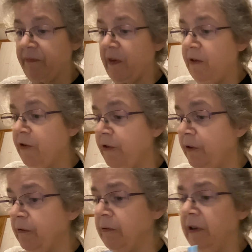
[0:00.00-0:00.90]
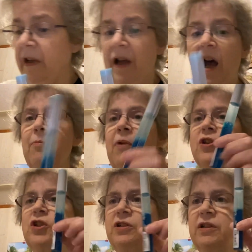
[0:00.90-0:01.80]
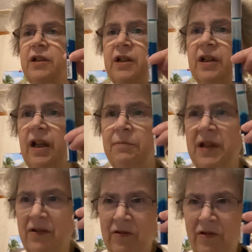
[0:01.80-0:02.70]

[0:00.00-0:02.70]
So how much? I mean,